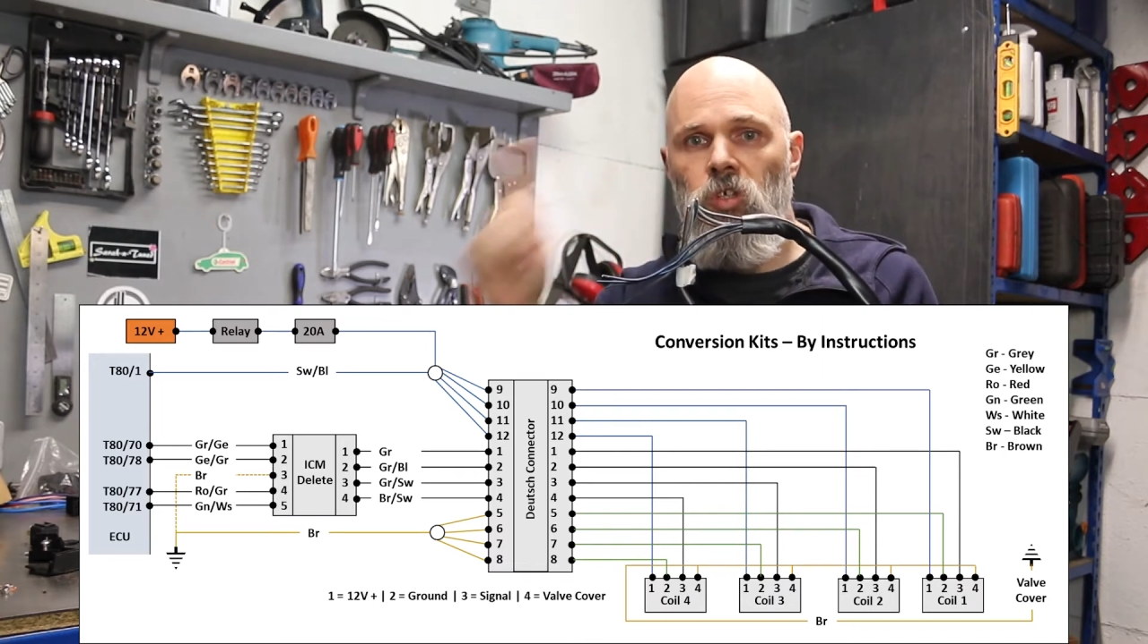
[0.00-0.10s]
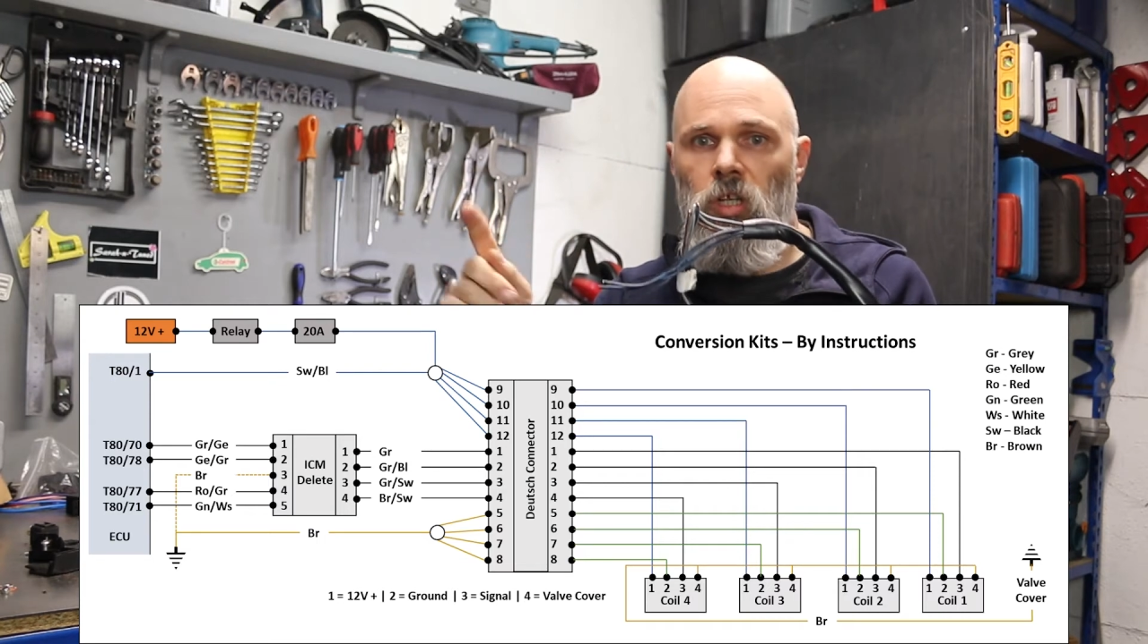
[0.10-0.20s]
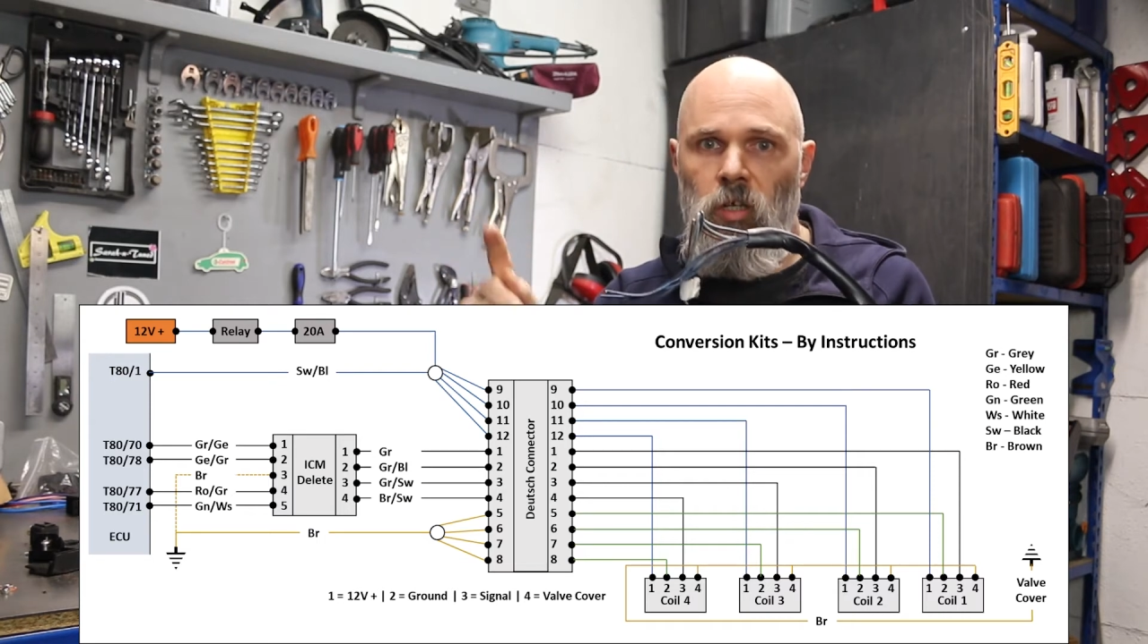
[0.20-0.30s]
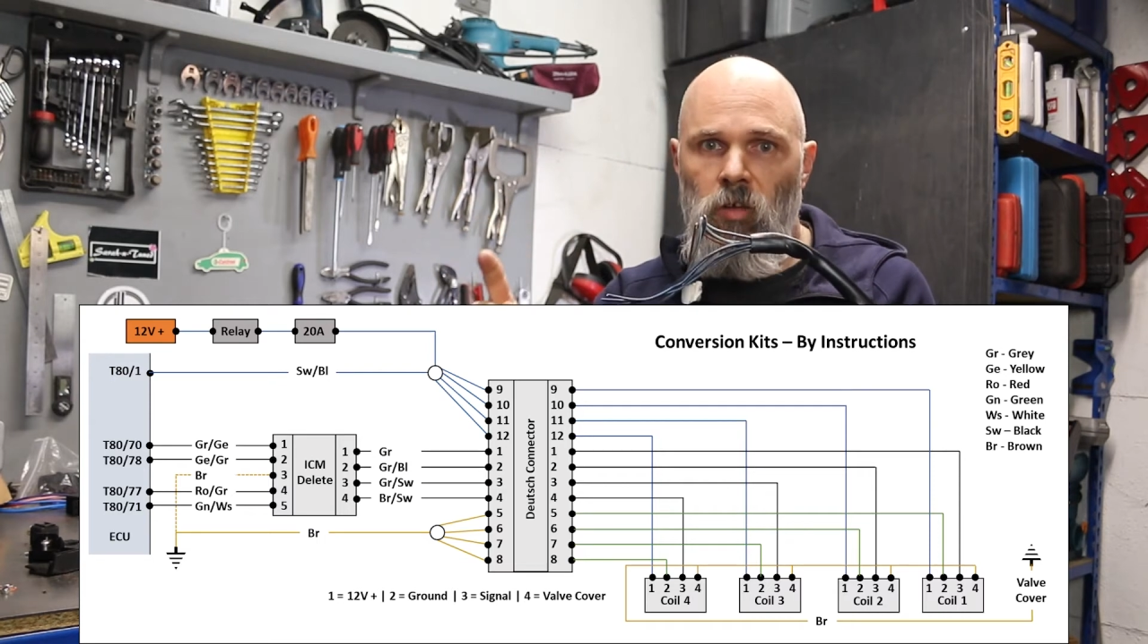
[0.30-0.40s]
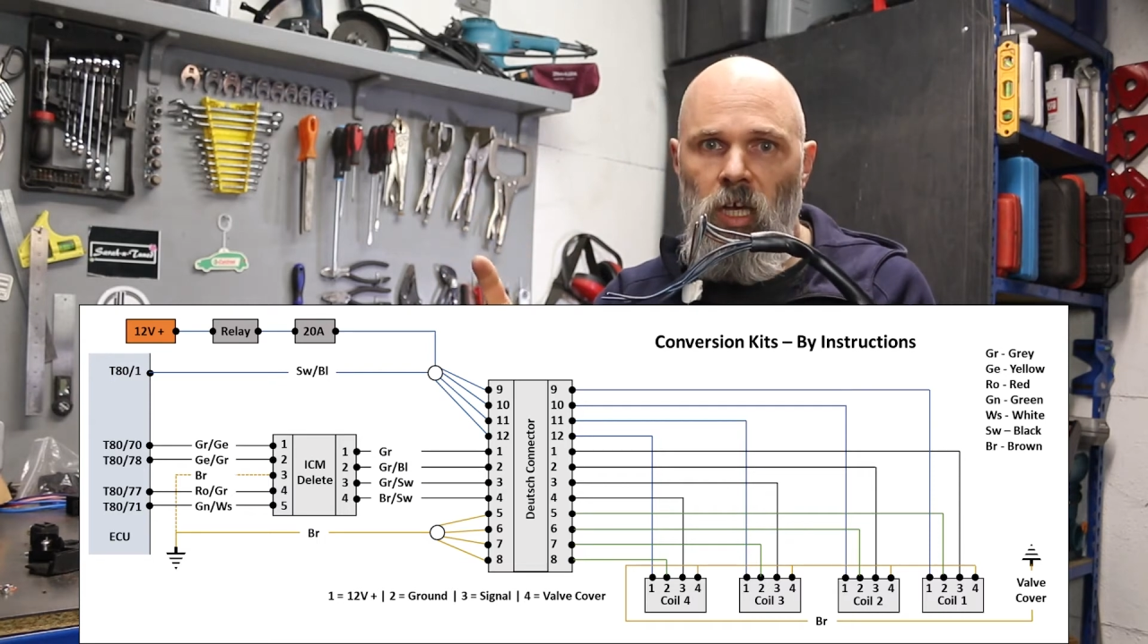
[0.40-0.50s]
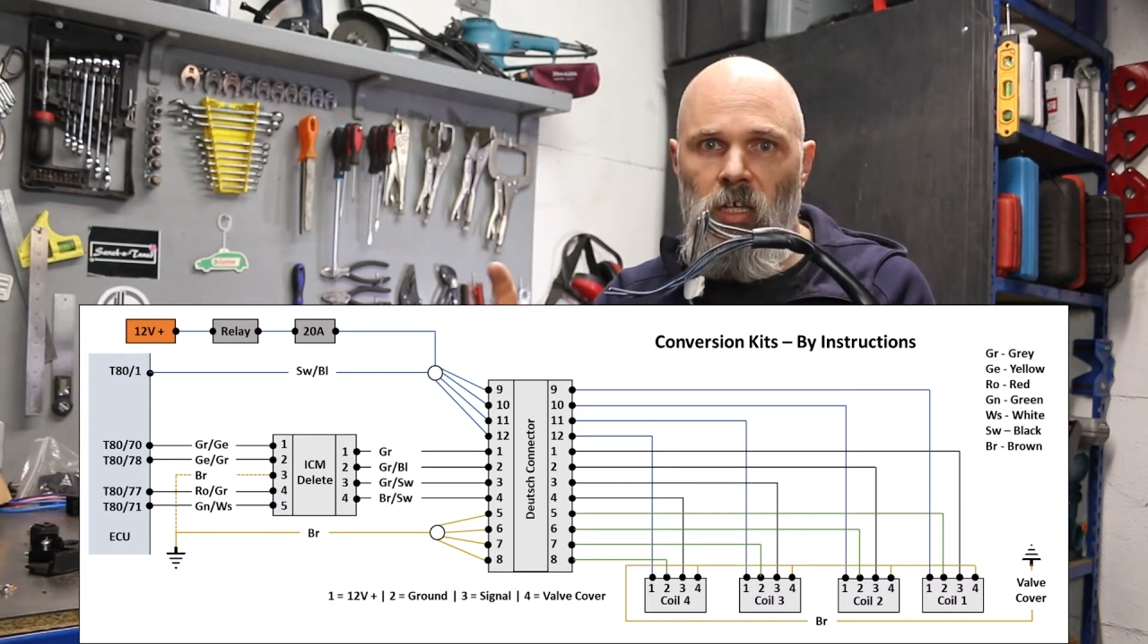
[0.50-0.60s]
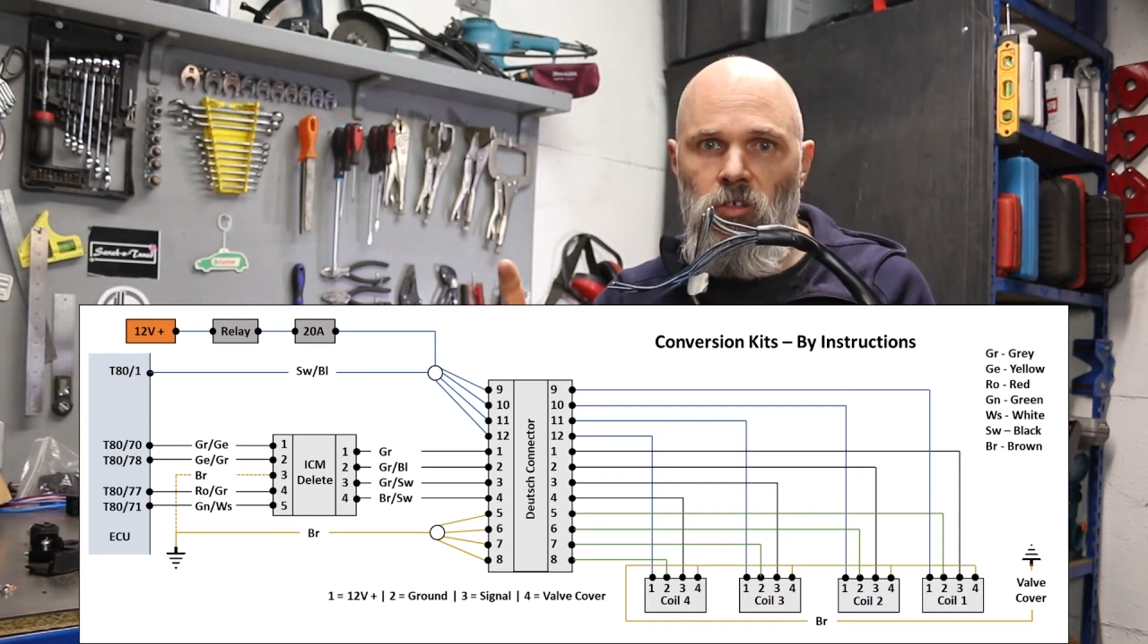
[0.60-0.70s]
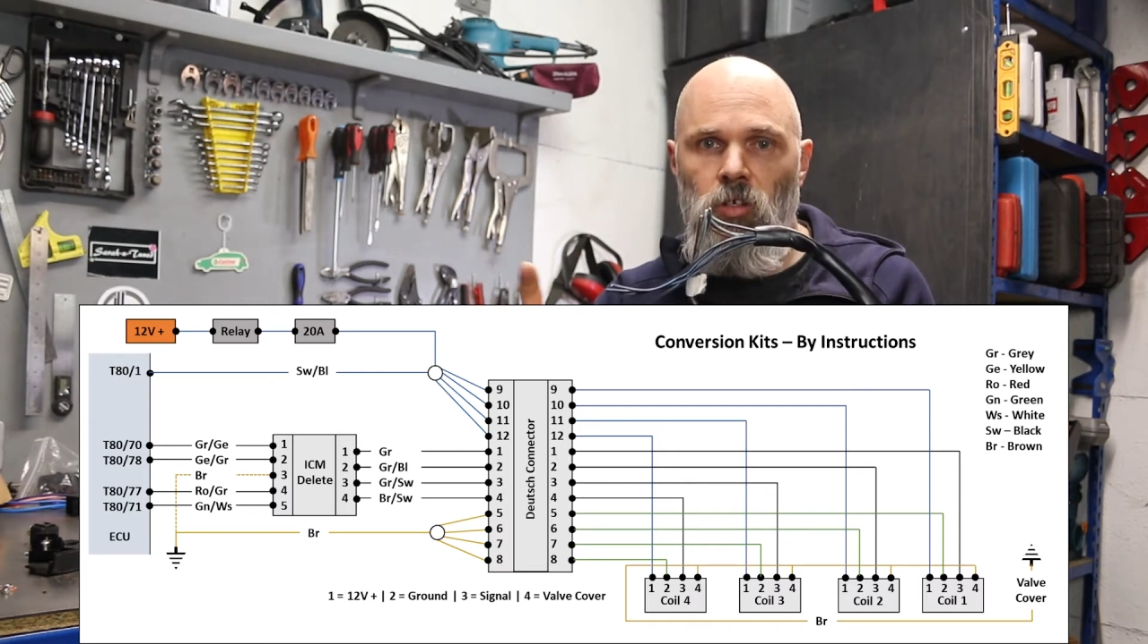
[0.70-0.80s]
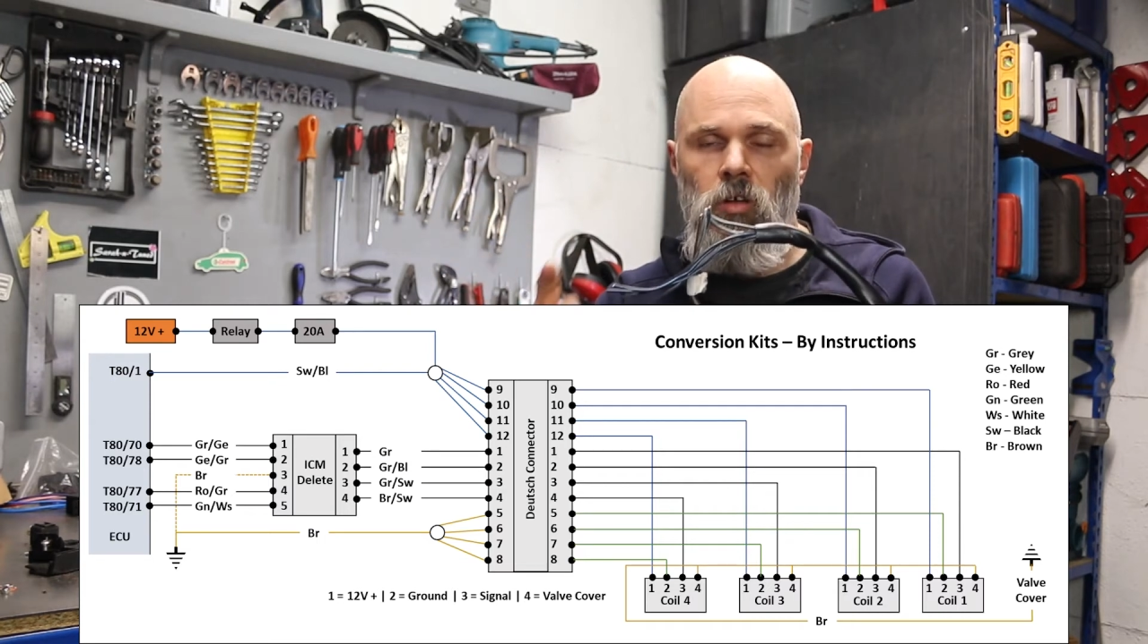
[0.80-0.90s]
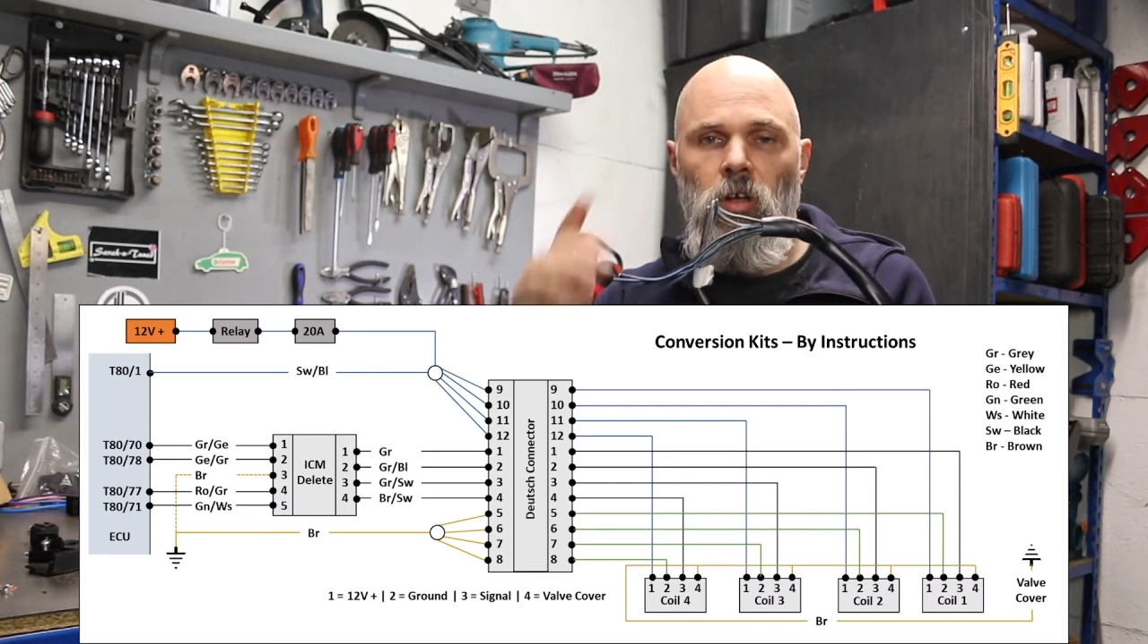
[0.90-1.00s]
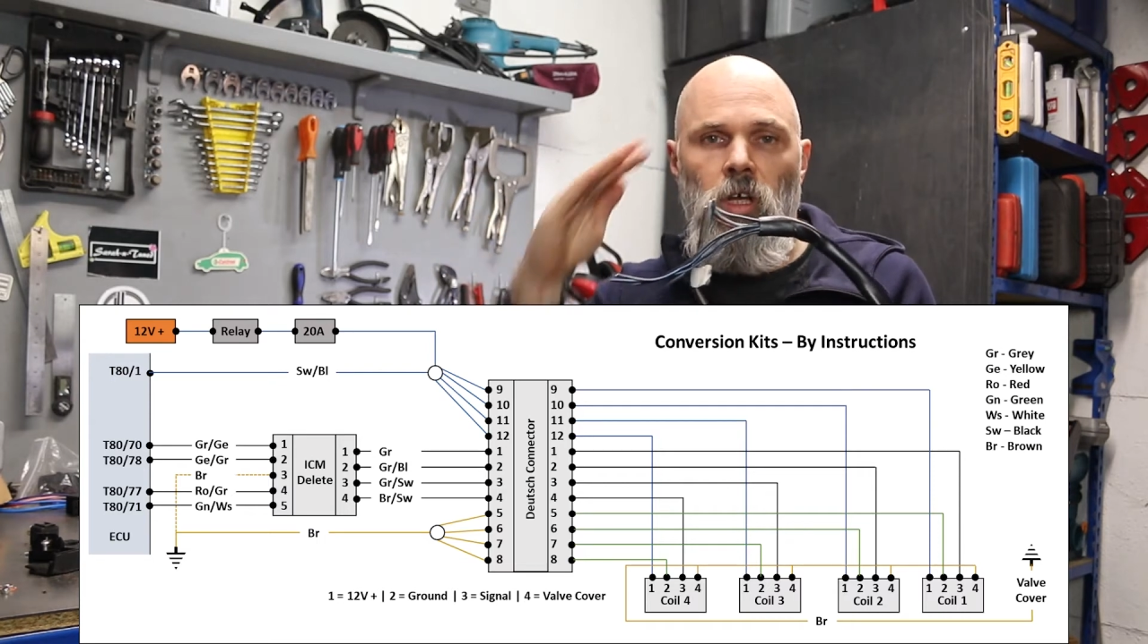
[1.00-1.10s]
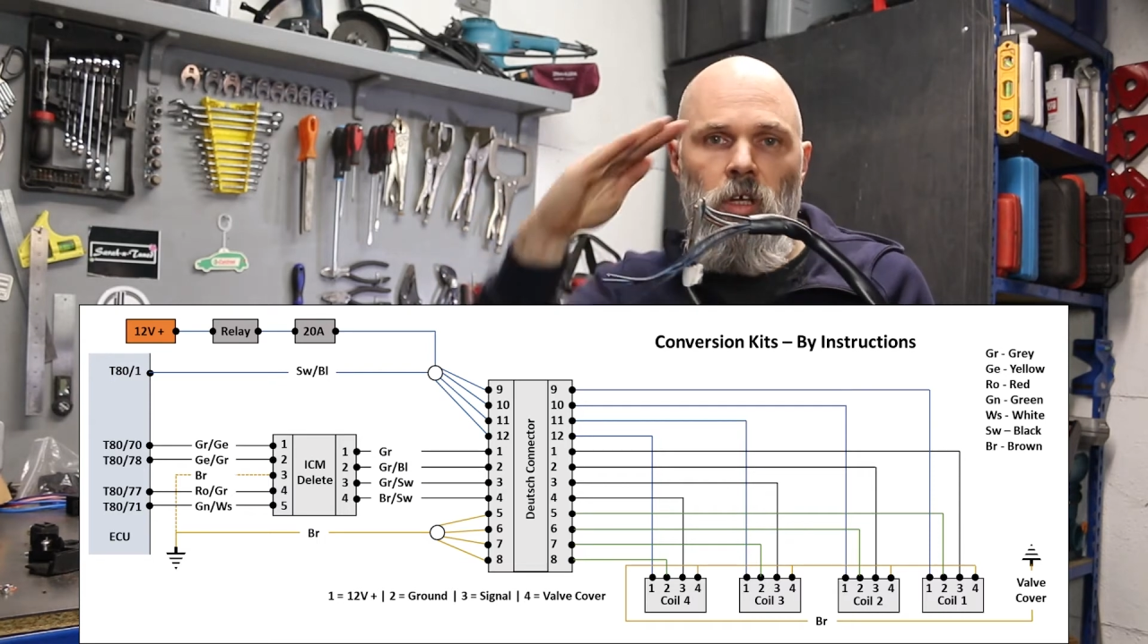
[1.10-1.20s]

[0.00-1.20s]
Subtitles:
the location,